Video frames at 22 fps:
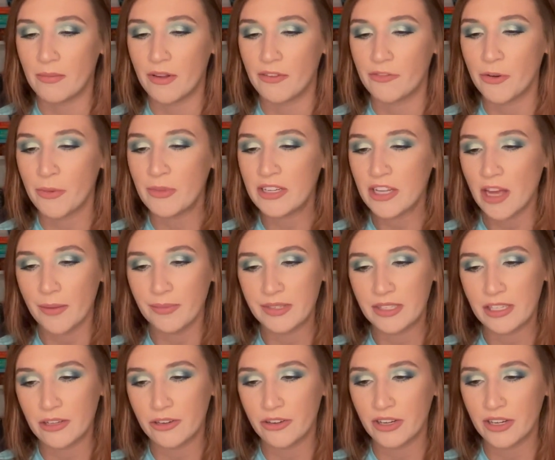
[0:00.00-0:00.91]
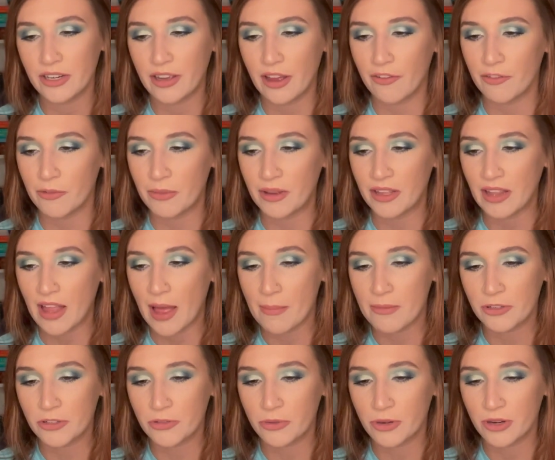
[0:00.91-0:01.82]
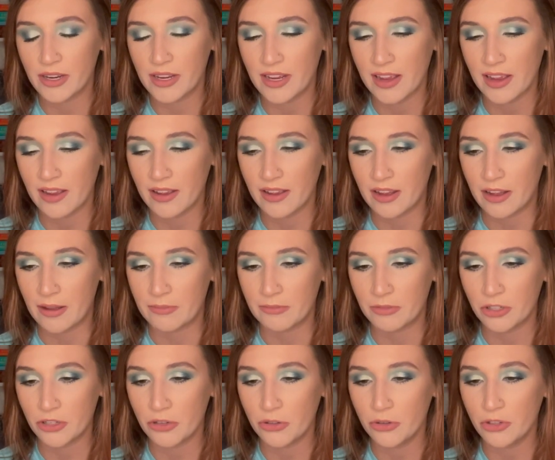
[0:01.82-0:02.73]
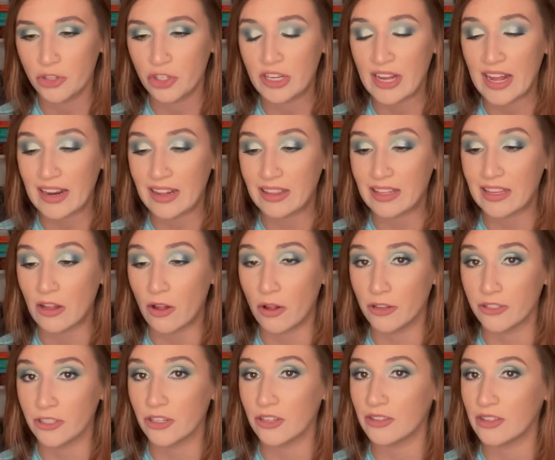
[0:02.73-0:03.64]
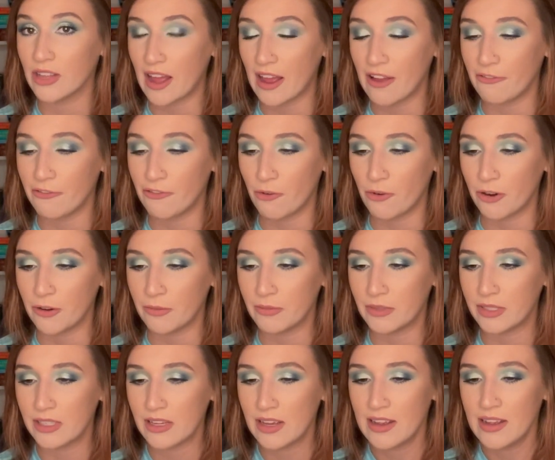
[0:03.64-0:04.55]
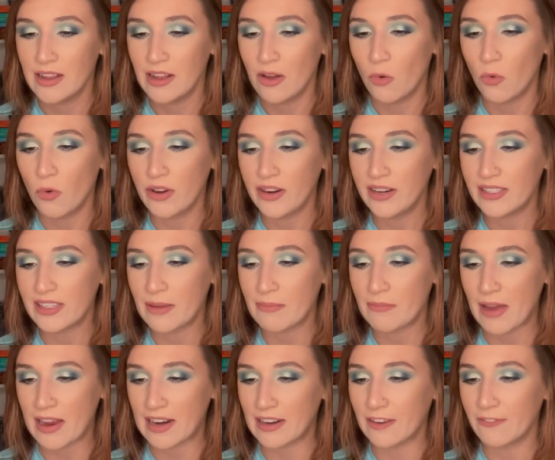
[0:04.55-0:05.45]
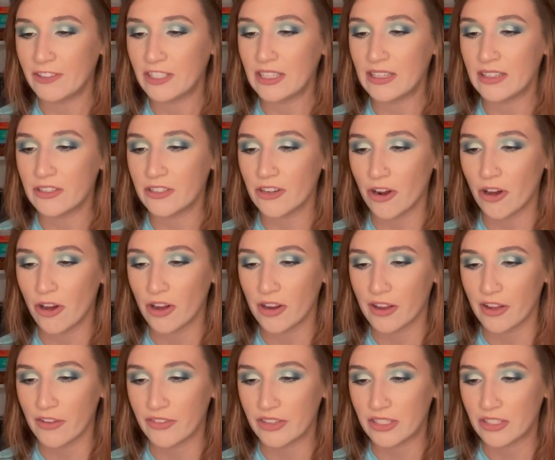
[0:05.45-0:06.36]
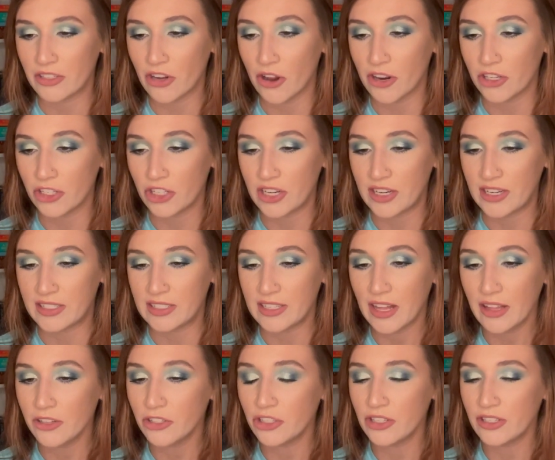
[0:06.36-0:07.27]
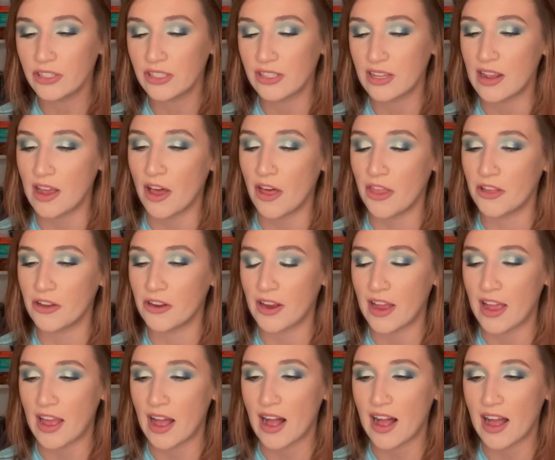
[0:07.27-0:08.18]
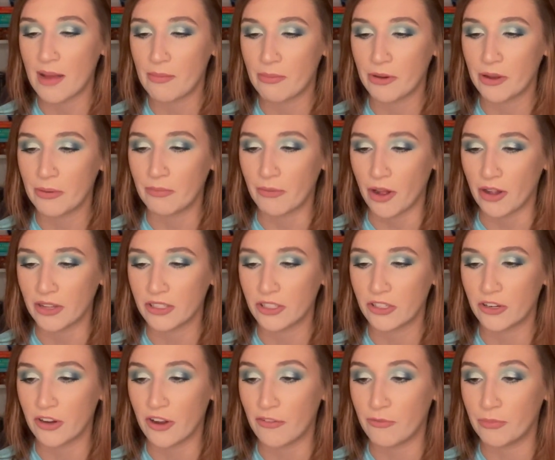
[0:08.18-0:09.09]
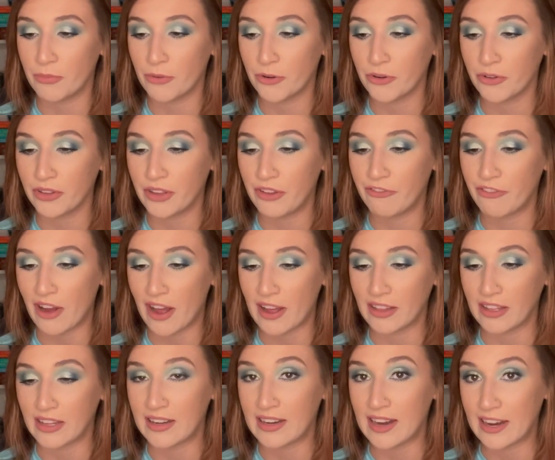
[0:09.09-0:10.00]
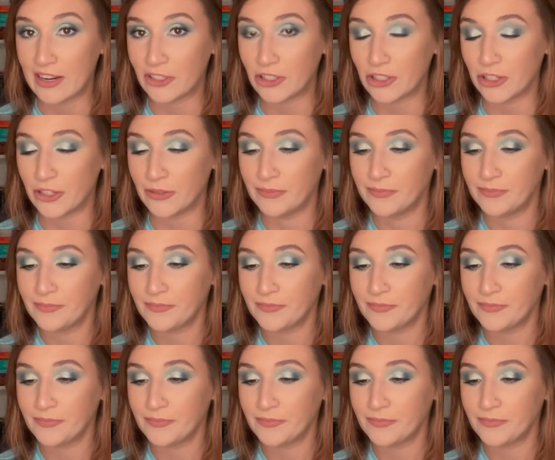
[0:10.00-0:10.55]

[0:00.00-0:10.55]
From a top secret government laboratory come two genetically altered life forms. One is a magnificent dog of astonishing intelligence, the other a hybrid monster of brutally violent nature.